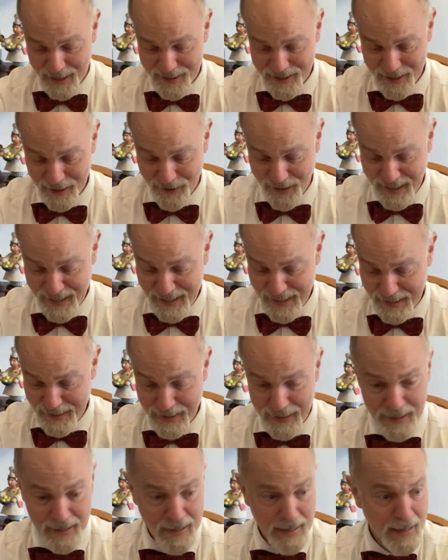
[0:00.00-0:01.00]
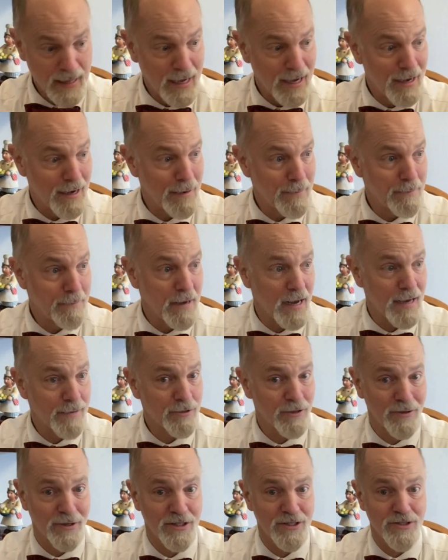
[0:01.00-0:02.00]
so yeah, um,
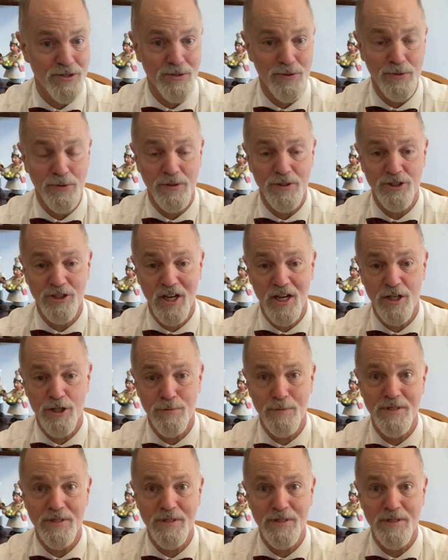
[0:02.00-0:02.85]
I'm going to change